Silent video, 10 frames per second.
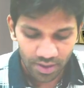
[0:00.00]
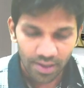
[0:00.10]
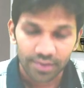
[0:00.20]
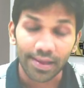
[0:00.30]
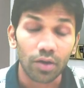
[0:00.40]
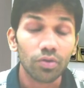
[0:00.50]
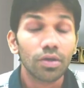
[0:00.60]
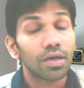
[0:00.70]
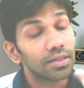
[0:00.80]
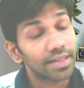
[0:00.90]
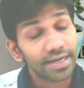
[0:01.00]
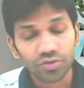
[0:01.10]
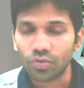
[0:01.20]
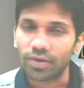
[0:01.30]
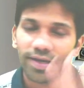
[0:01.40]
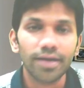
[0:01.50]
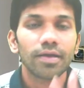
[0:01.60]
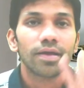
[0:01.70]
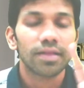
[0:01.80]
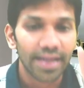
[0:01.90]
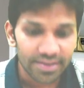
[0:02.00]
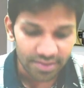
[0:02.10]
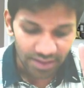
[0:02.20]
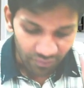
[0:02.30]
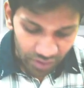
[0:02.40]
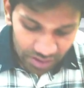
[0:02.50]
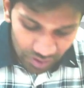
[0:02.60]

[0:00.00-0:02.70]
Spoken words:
Now let's go ahead, let's see first